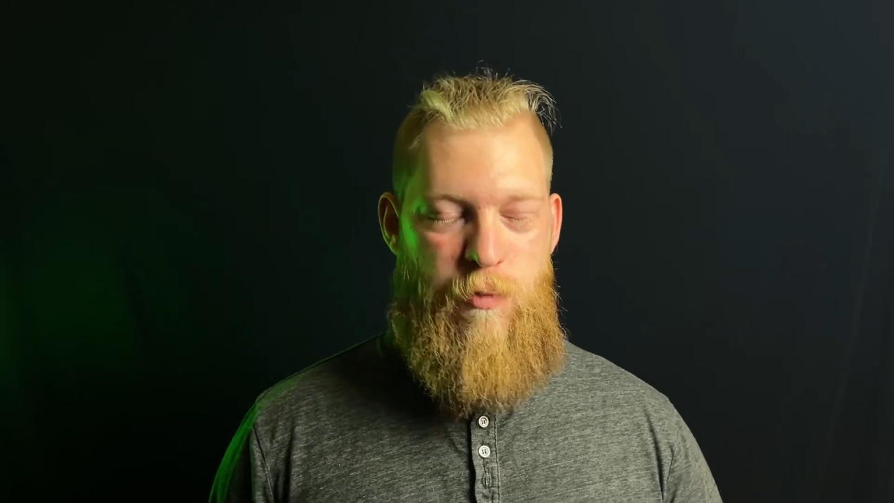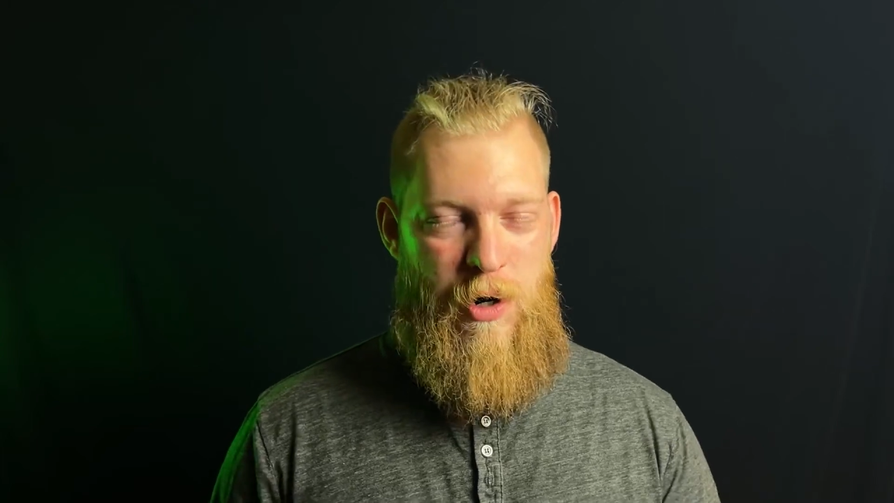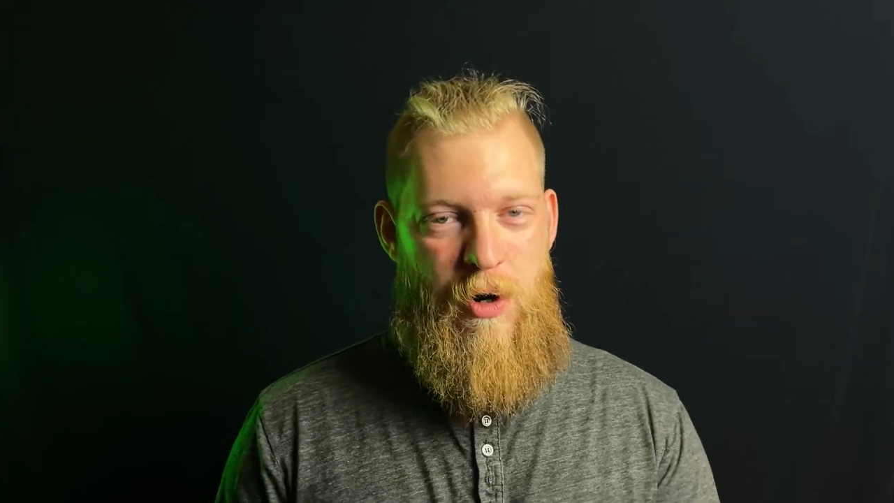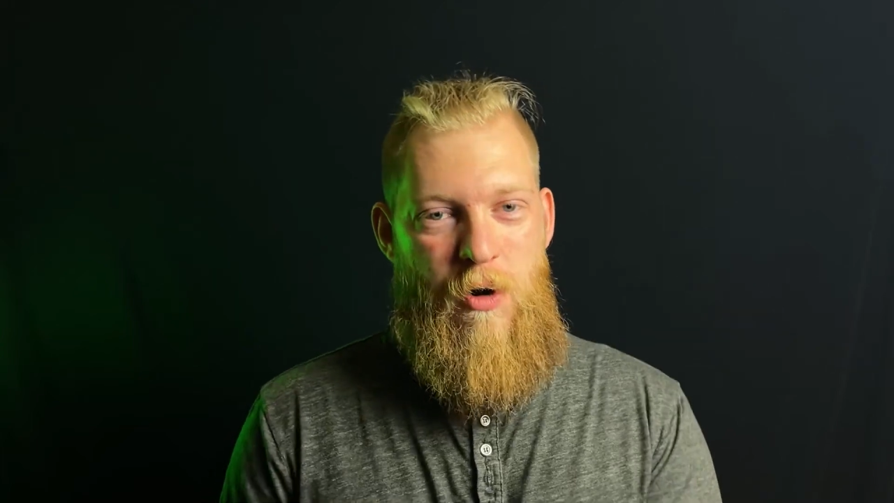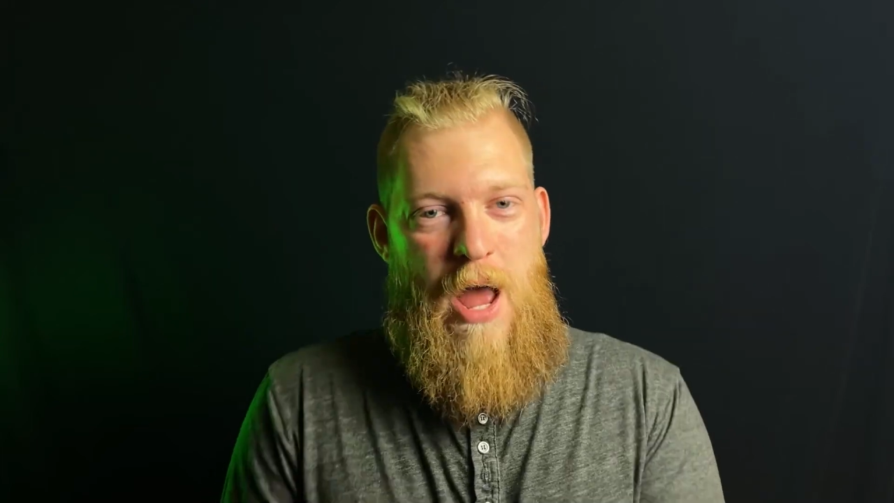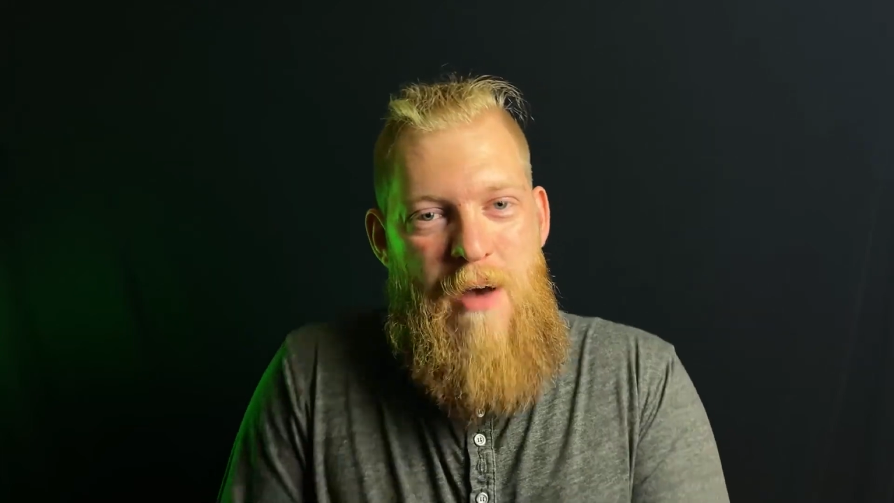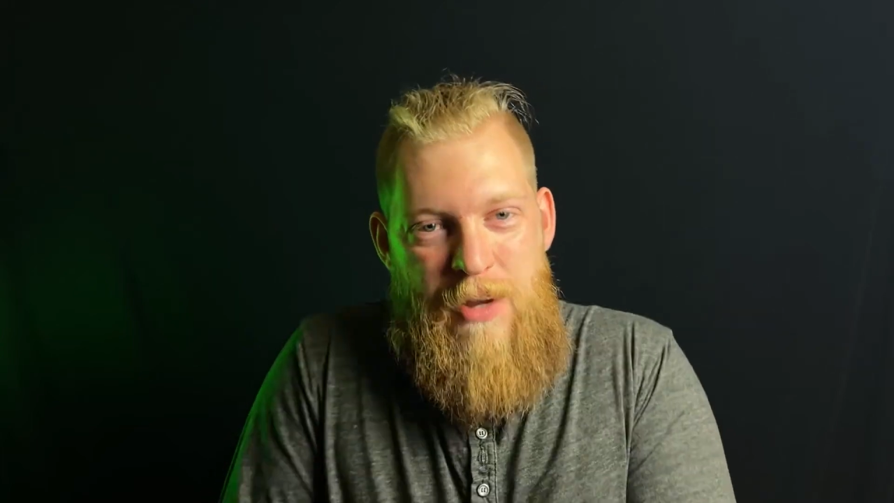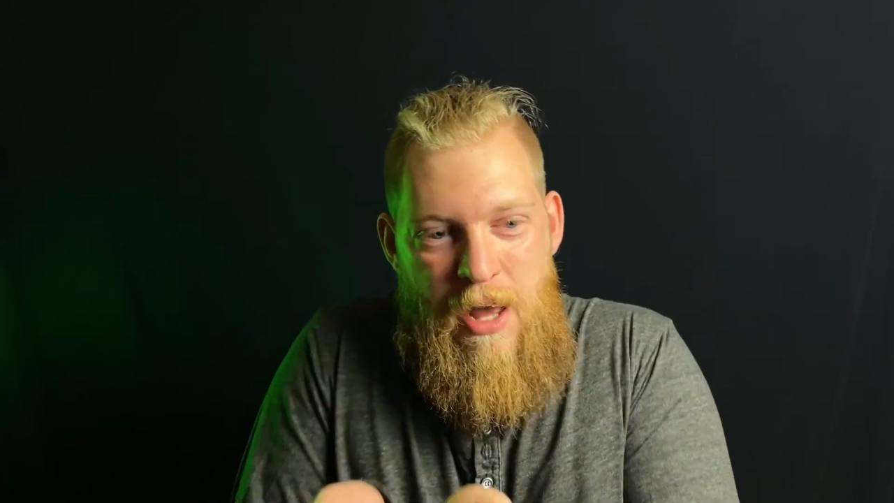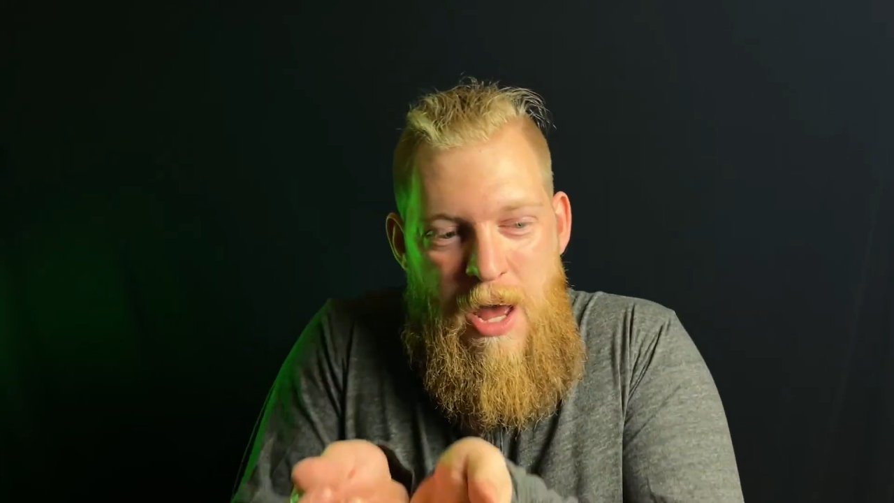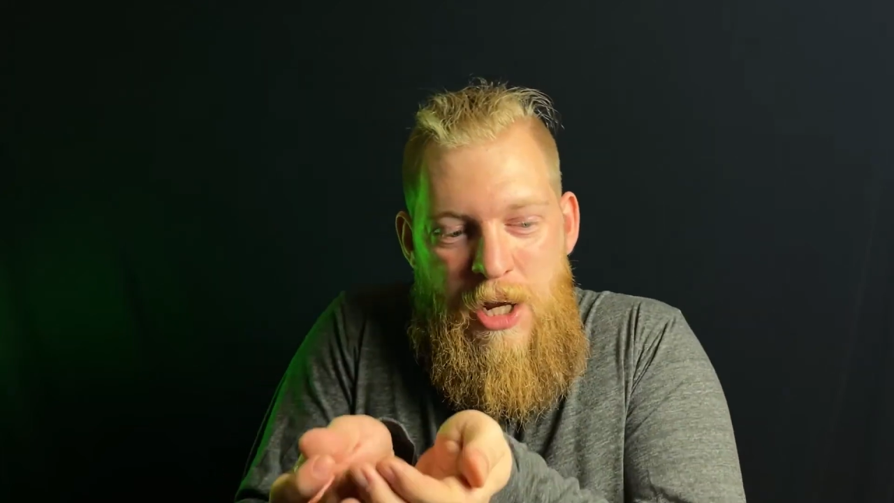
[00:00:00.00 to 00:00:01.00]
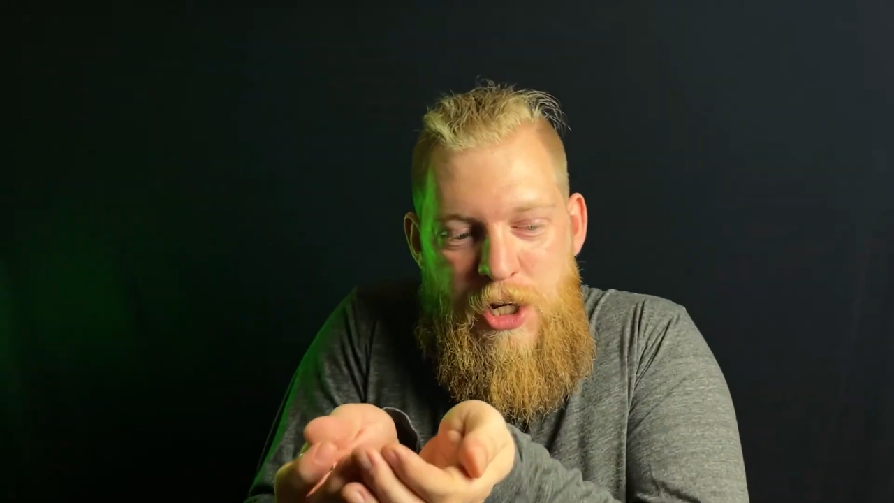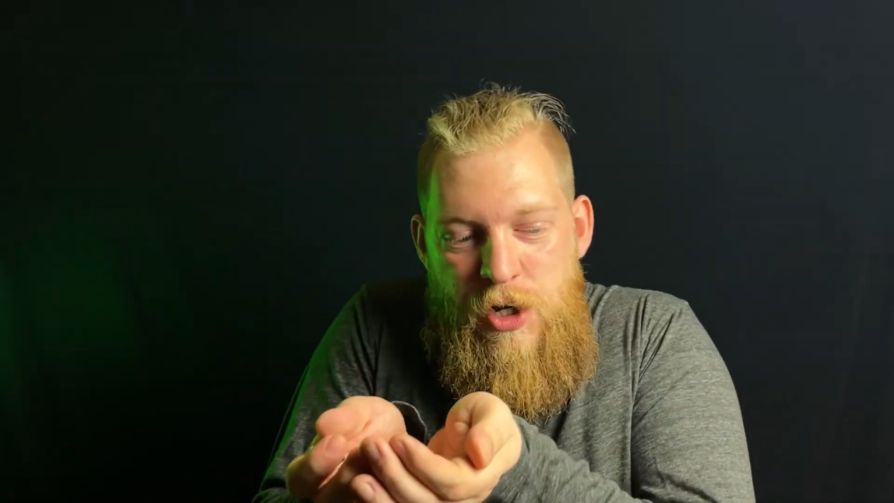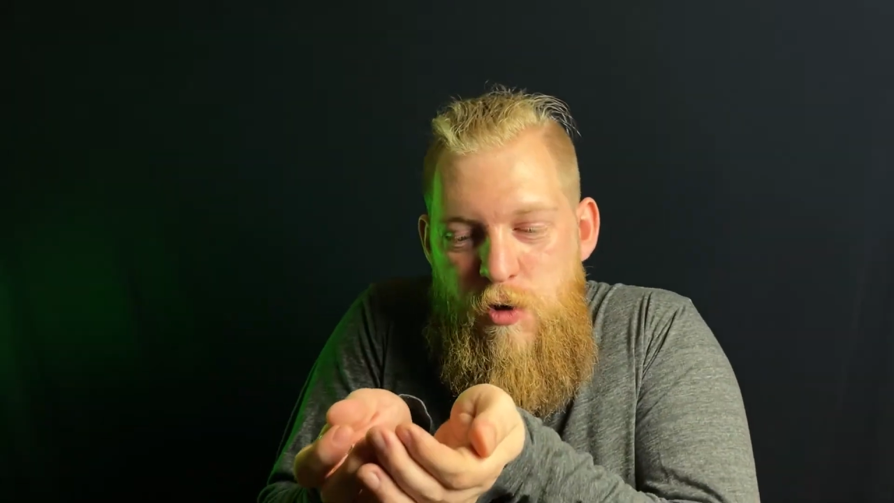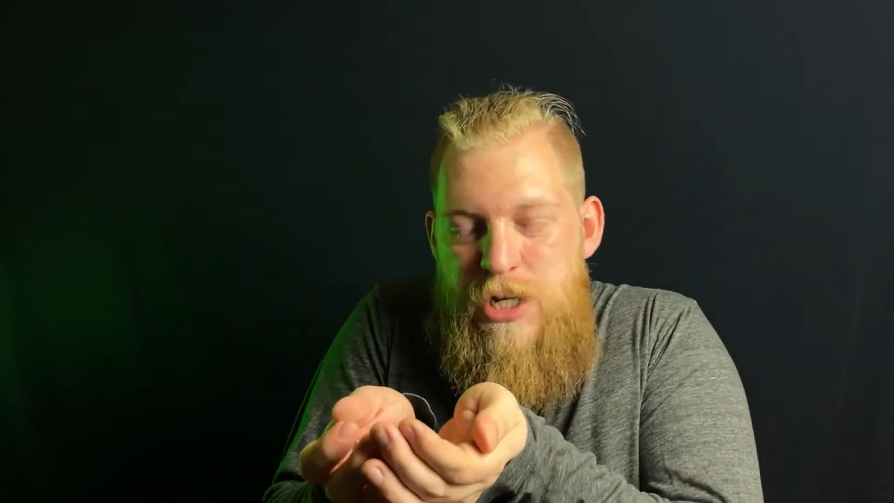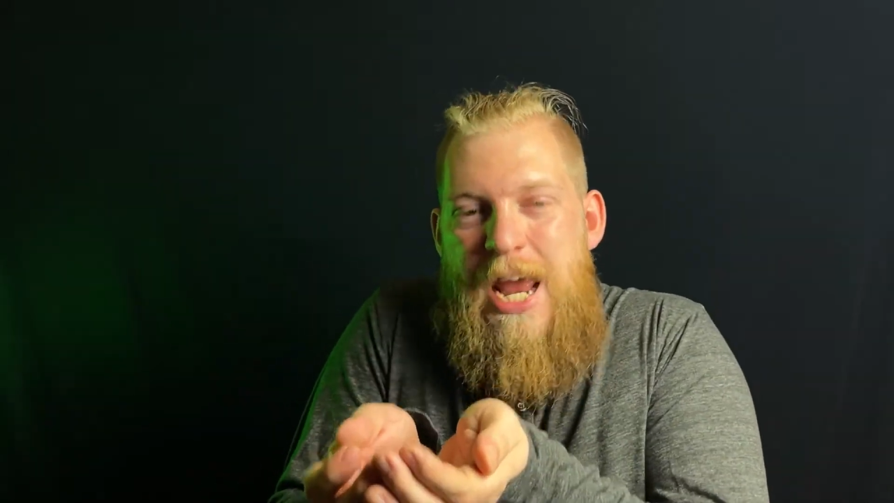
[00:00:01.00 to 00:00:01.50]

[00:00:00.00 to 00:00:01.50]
where you're having huge